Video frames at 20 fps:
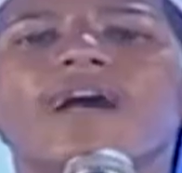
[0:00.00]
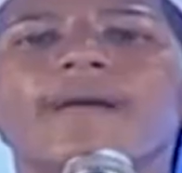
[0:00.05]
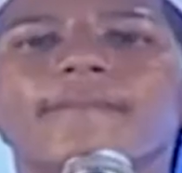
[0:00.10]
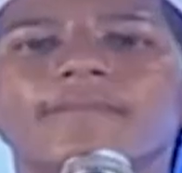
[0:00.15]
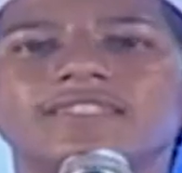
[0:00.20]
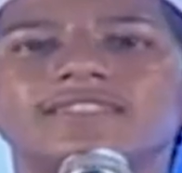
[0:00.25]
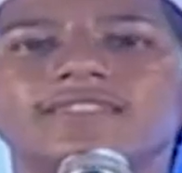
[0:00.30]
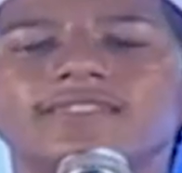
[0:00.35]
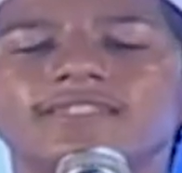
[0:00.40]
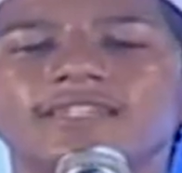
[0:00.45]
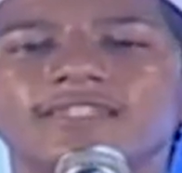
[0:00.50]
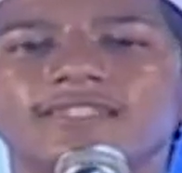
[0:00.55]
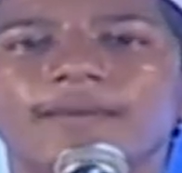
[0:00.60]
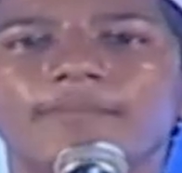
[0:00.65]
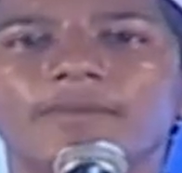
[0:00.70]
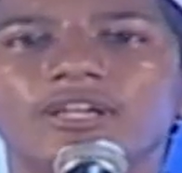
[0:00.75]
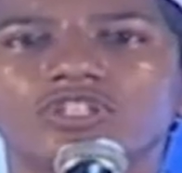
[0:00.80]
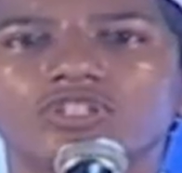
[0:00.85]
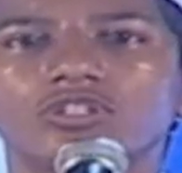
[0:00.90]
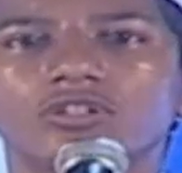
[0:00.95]
prophets are
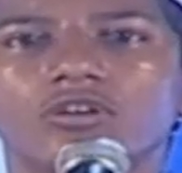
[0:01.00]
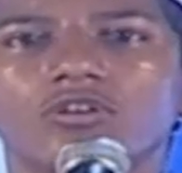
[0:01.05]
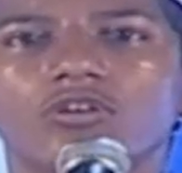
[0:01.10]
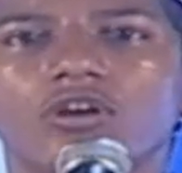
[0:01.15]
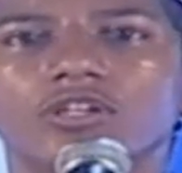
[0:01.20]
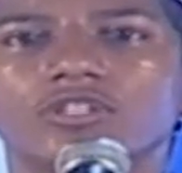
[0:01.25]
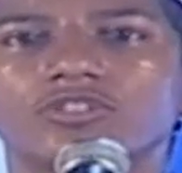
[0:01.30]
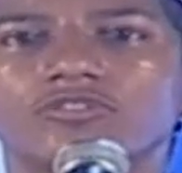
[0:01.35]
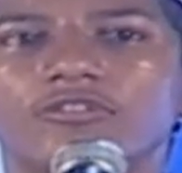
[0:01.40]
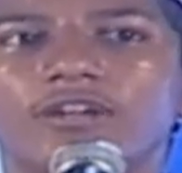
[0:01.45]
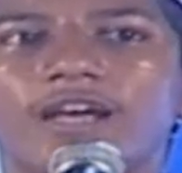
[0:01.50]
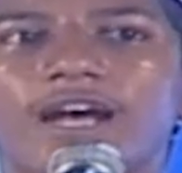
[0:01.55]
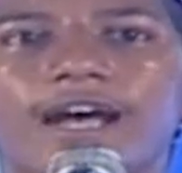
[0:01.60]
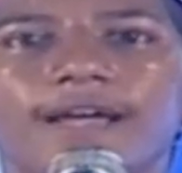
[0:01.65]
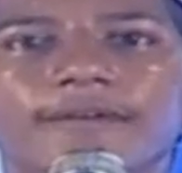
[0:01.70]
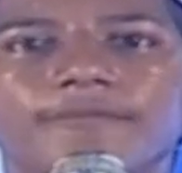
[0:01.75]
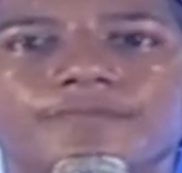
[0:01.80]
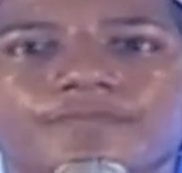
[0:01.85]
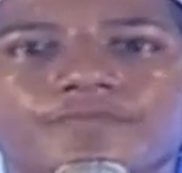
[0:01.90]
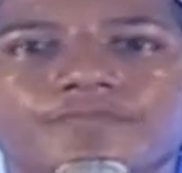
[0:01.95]
mentioned in the glorious
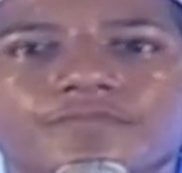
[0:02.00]
Quran.